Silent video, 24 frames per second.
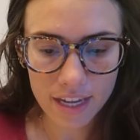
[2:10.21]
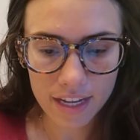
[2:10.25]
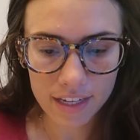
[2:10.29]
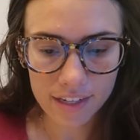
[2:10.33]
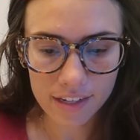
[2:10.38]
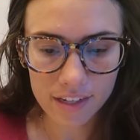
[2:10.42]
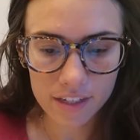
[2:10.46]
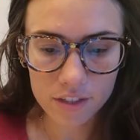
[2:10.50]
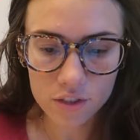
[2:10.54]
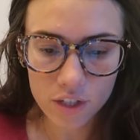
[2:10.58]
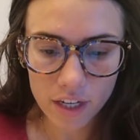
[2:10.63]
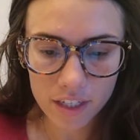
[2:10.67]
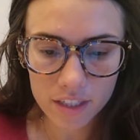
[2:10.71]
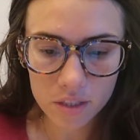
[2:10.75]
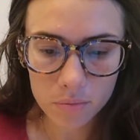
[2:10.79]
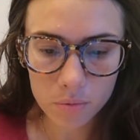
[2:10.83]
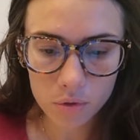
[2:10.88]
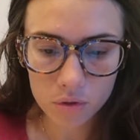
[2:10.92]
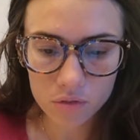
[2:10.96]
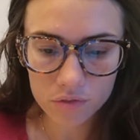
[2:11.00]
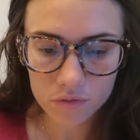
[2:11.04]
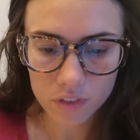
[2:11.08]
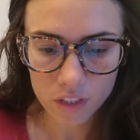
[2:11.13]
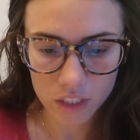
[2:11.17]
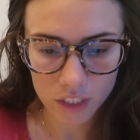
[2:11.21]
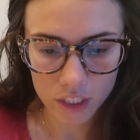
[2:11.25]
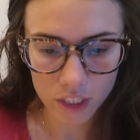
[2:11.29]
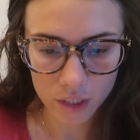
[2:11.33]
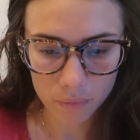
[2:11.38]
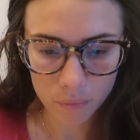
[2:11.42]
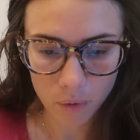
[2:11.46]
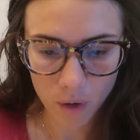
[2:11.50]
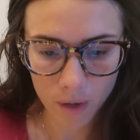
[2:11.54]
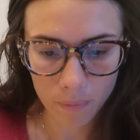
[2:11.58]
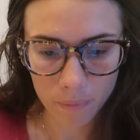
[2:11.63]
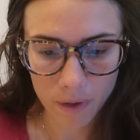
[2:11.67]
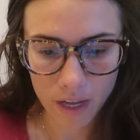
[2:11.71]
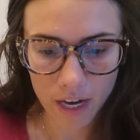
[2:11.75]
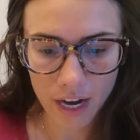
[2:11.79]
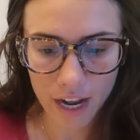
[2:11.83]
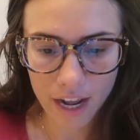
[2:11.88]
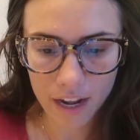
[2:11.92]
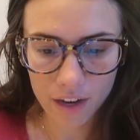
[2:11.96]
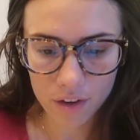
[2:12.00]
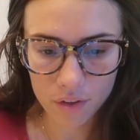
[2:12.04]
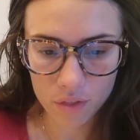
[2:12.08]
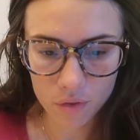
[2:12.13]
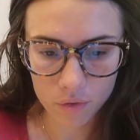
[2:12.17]
and an injectable filler appointment
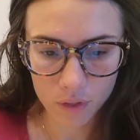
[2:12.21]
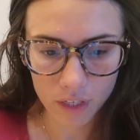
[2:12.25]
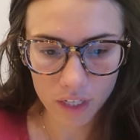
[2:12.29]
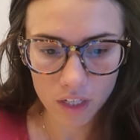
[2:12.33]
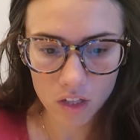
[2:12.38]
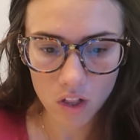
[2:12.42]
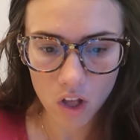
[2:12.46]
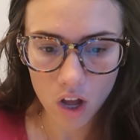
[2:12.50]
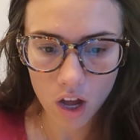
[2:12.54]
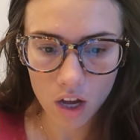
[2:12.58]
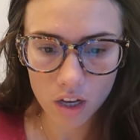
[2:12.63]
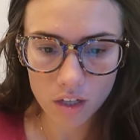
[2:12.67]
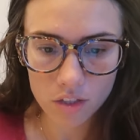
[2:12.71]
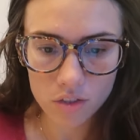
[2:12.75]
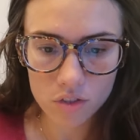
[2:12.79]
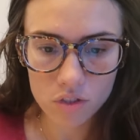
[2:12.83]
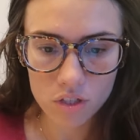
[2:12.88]
at 3 o'clock.